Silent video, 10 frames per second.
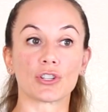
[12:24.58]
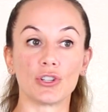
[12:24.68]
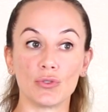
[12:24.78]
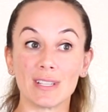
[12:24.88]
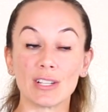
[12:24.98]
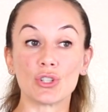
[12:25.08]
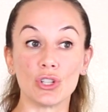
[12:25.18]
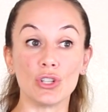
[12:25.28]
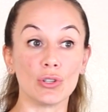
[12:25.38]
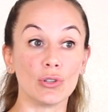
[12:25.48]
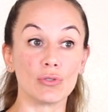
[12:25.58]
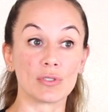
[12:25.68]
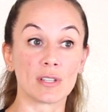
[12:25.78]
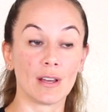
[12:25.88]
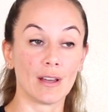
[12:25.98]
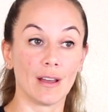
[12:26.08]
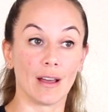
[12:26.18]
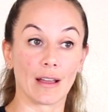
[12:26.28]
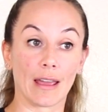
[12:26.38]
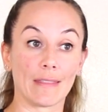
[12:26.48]
you're choosing to use.
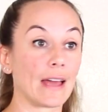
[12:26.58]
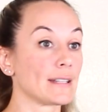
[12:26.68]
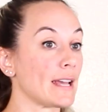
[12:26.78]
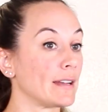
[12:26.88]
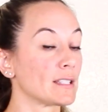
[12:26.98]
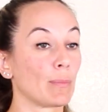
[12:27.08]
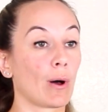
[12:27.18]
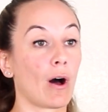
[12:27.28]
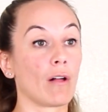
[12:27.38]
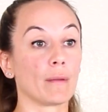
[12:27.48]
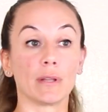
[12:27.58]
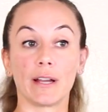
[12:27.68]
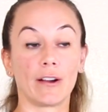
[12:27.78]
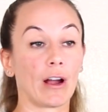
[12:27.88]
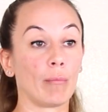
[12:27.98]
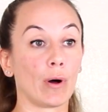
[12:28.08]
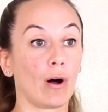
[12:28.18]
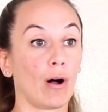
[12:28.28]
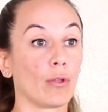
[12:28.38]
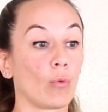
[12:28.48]
Again, that tennis ball, the playground
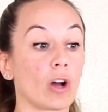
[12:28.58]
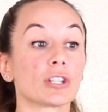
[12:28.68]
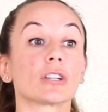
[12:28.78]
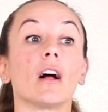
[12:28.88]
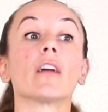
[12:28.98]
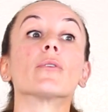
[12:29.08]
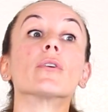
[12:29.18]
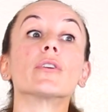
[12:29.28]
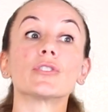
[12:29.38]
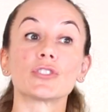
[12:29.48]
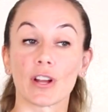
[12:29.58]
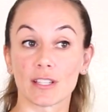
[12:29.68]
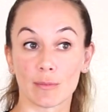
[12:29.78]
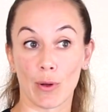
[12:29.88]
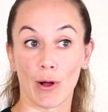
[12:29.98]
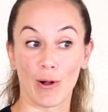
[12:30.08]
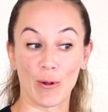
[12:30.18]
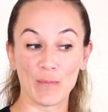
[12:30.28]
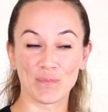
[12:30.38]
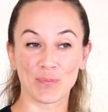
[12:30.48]
ball, the washcloth, or your stress
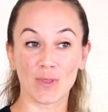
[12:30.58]
ball,